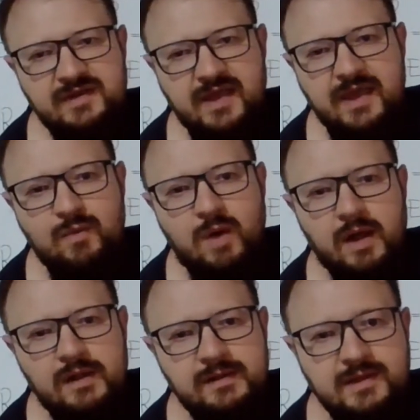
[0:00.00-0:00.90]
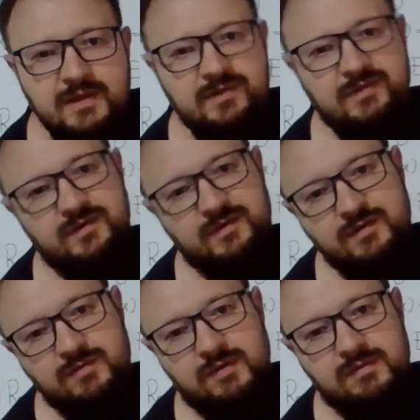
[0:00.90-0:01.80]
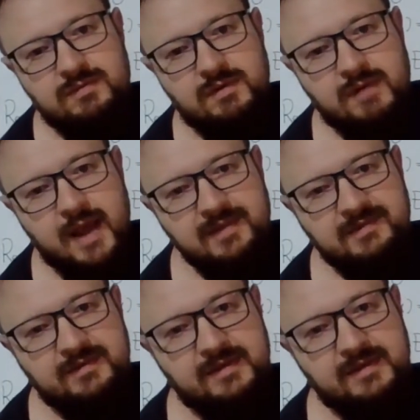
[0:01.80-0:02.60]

a1 is 0. All right.